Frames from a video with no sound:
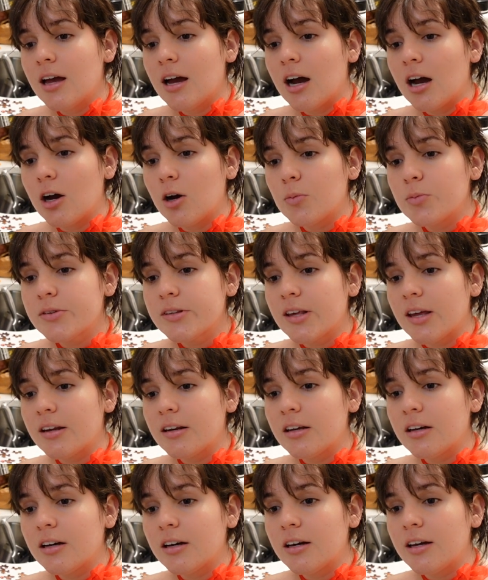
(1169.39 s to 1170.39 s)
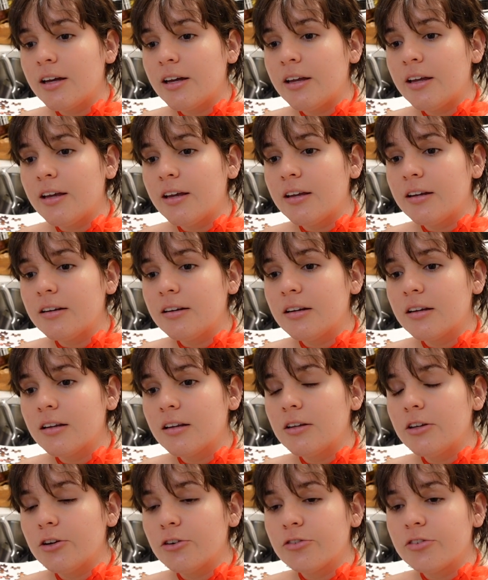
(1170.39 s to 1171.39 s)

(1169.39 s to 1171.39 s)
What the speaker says: I hope Santa and your